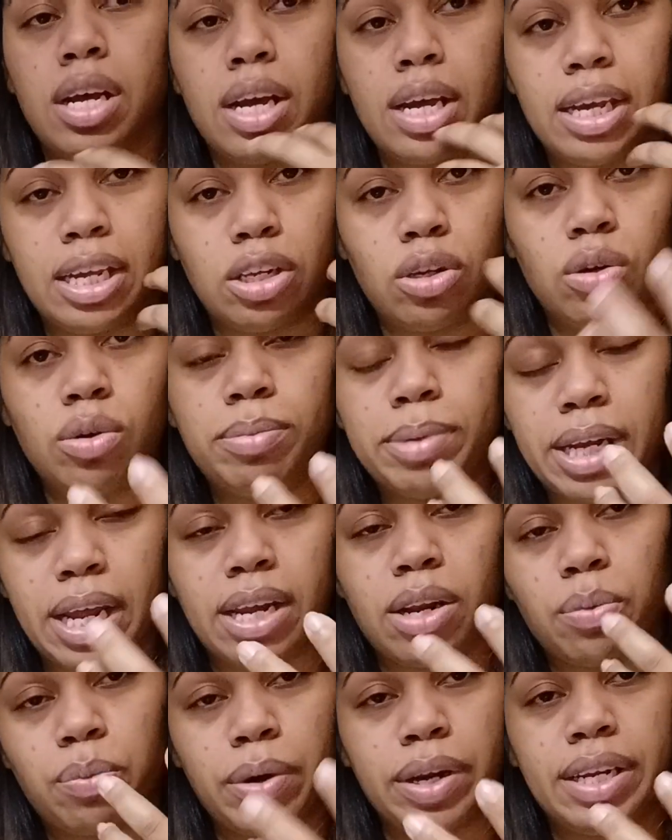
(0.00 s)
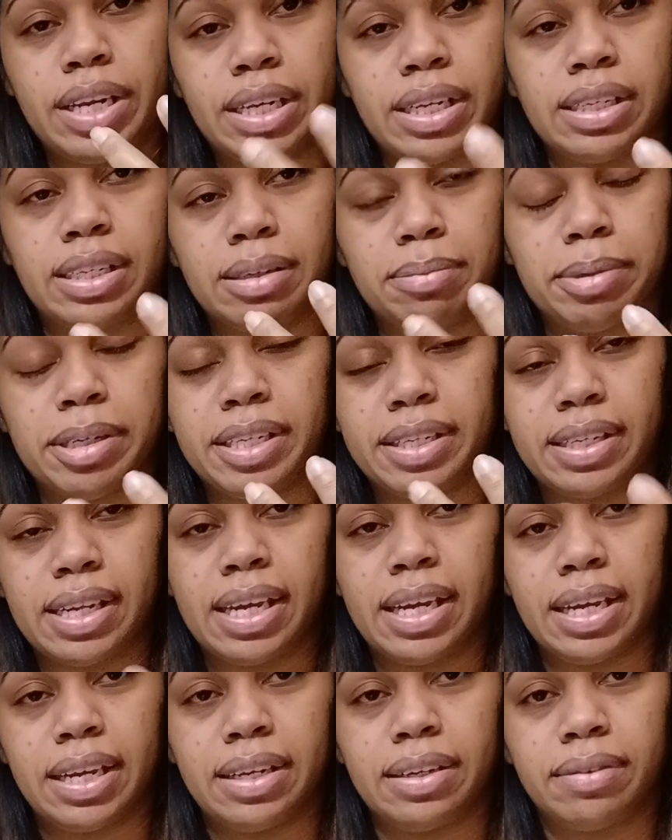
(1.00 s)
illuminated what needed to be
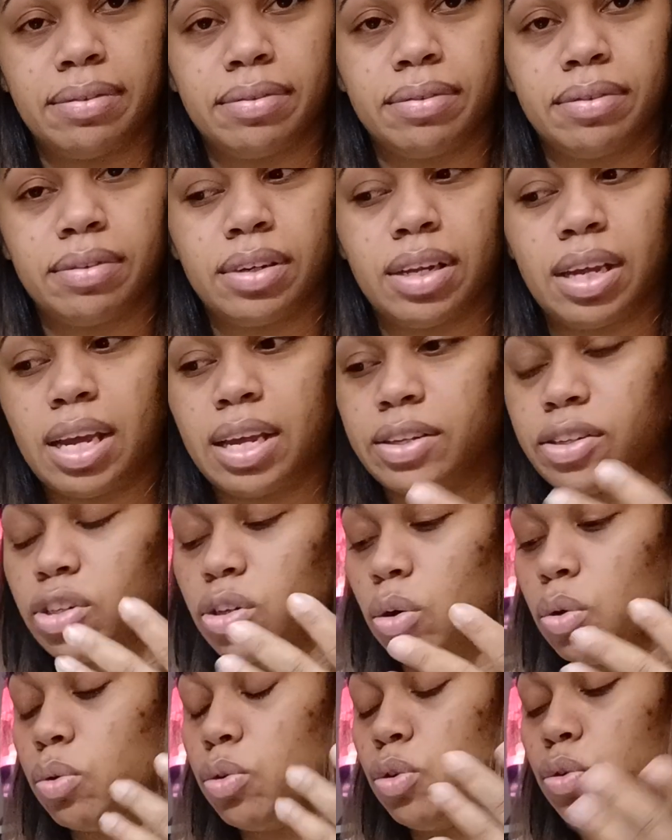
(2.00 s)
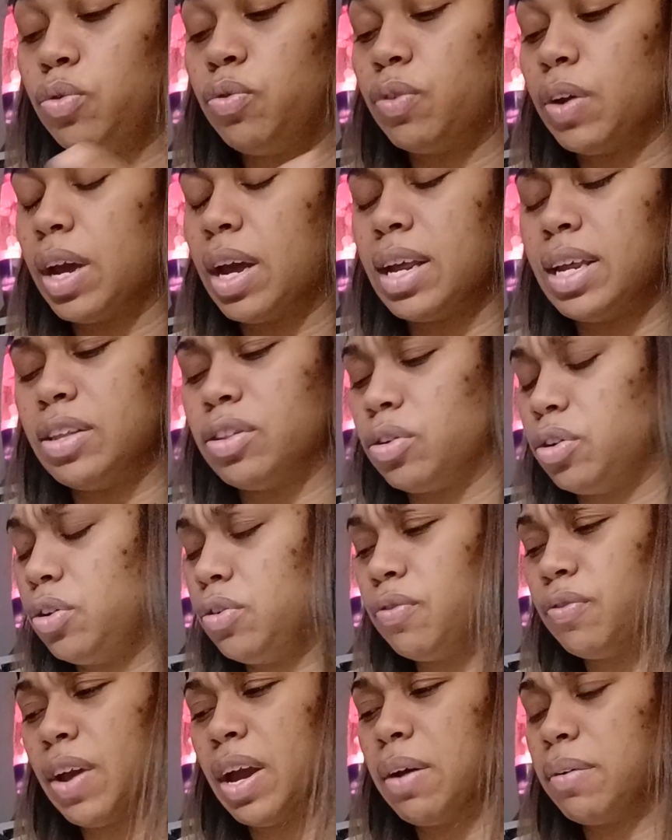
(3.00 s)
seen. And so you fa- either you
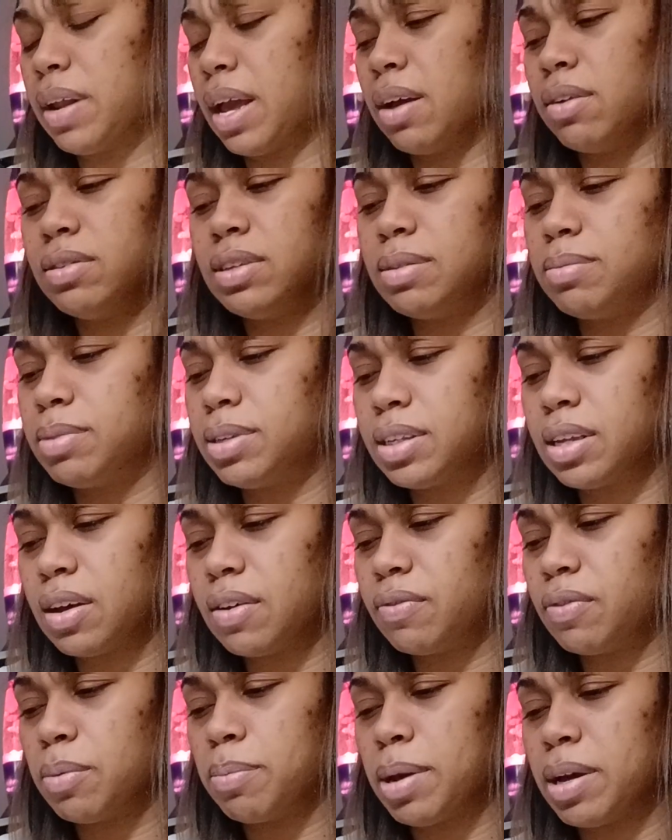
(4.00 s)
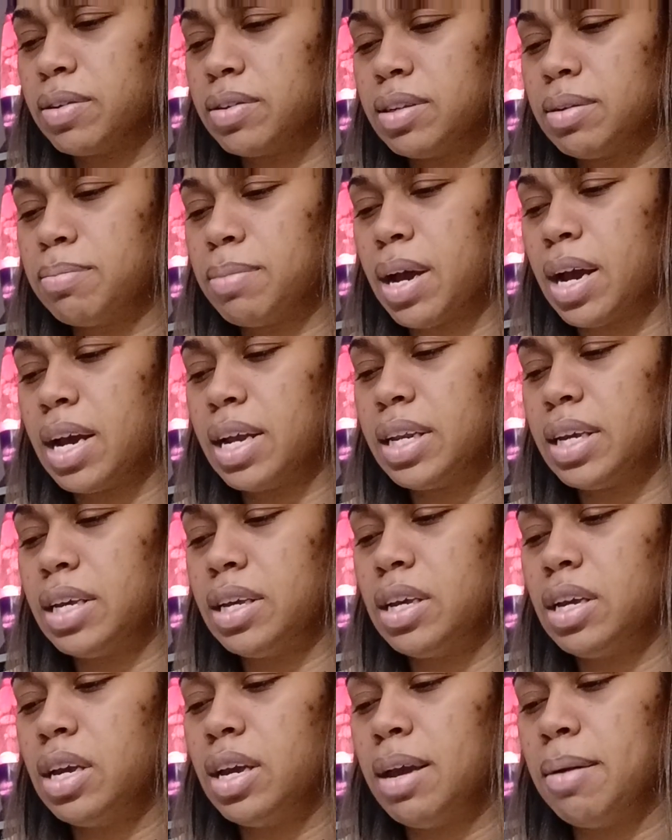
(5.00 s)
found out some stuff about
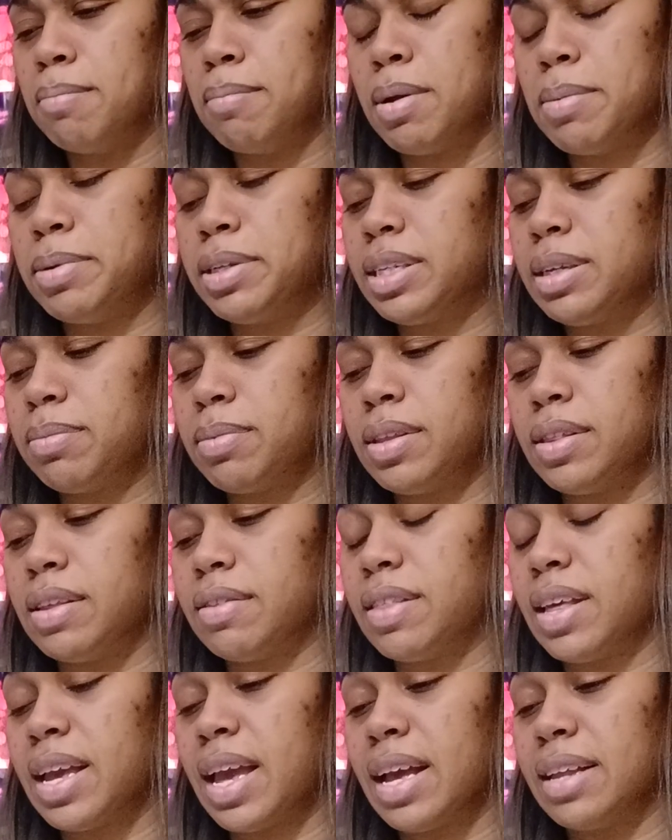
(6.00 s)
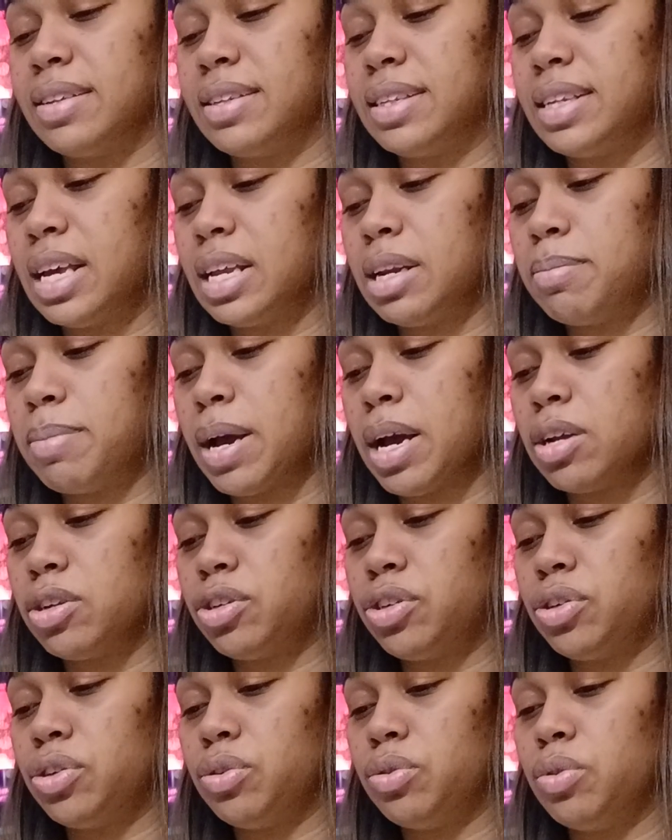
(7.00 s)
somebody, maybe something that they had said
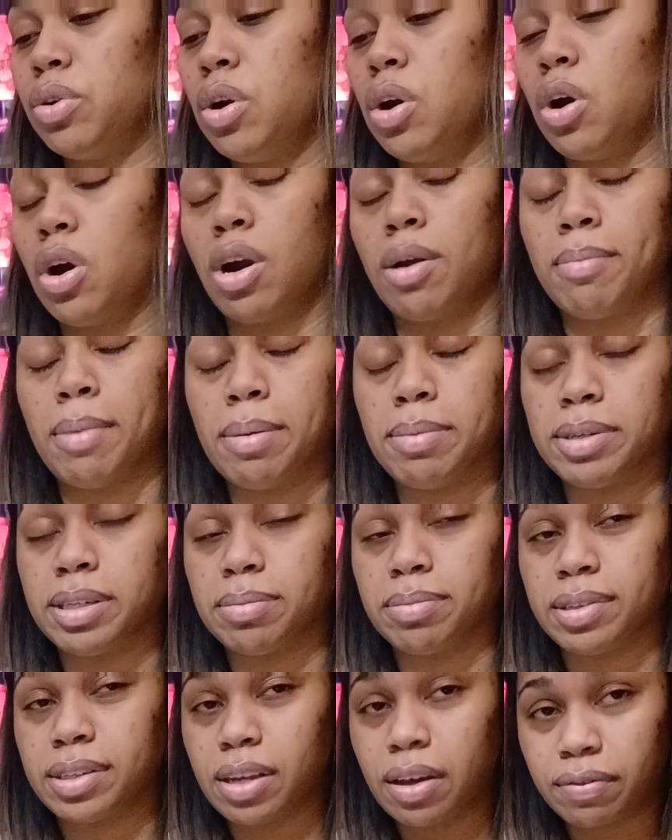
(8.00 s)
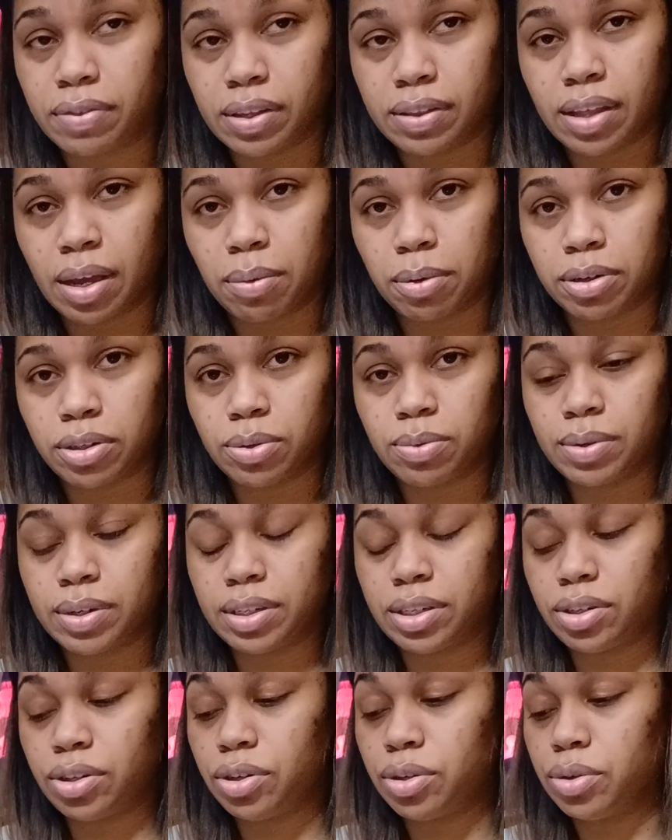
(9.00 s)
about you, or maybe some stuff that they were doing
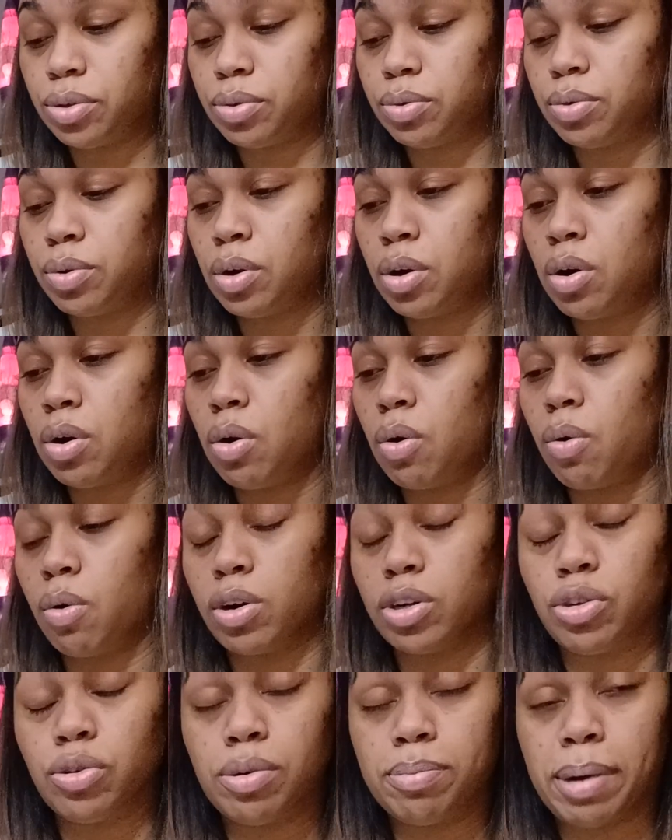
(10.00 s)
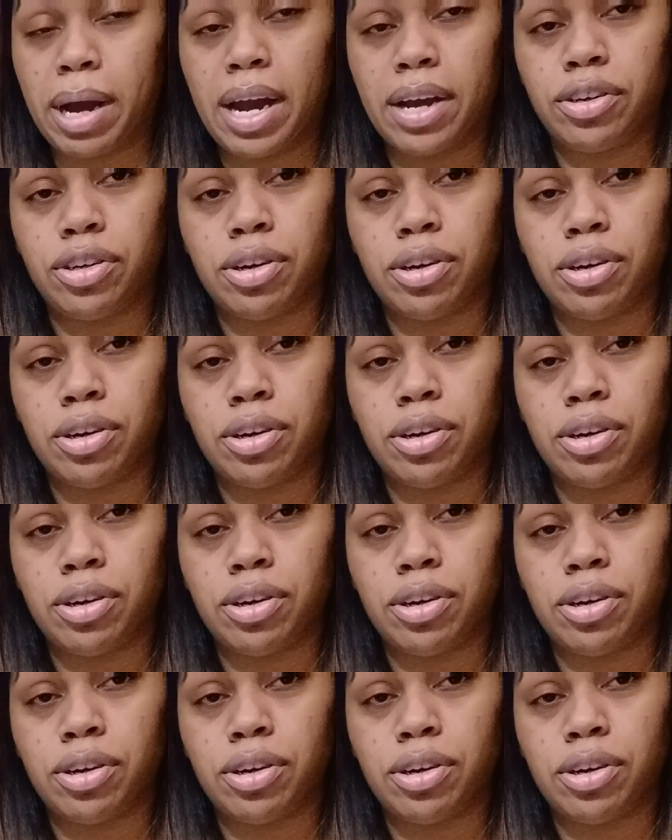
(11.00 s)
to you or doing behind